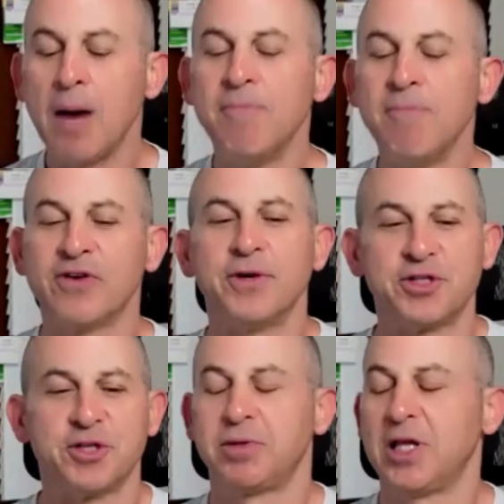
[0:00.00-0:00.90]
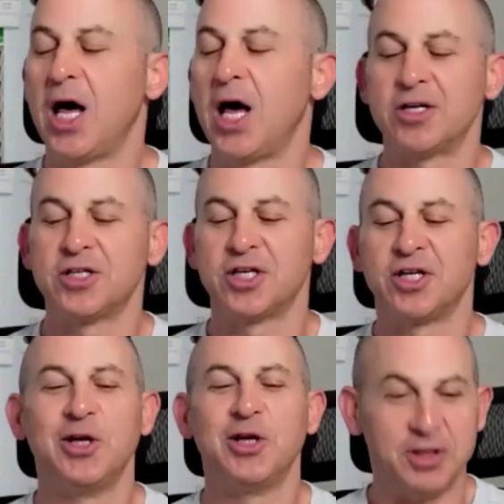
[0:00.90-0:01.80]
from the suppliers at a
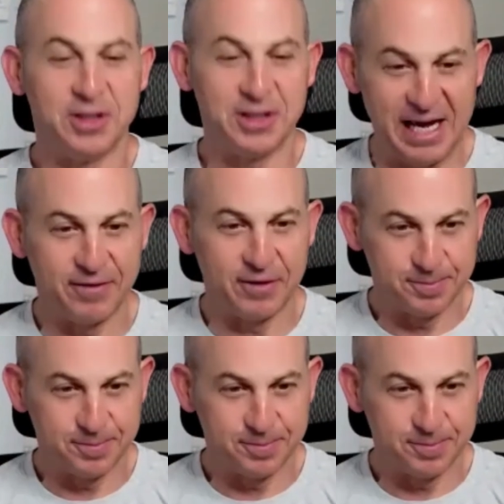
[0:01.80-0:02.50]
local level.